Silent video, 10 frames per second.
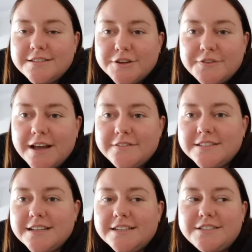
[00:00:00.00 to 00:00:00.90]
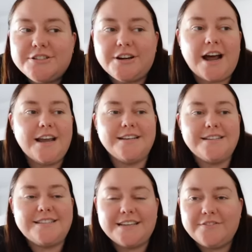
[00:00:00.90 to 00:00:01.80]
So for now I've decided to try
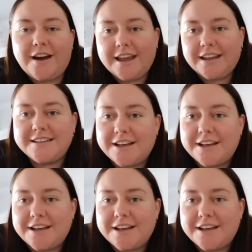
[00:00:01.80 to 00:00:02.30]
and see if I can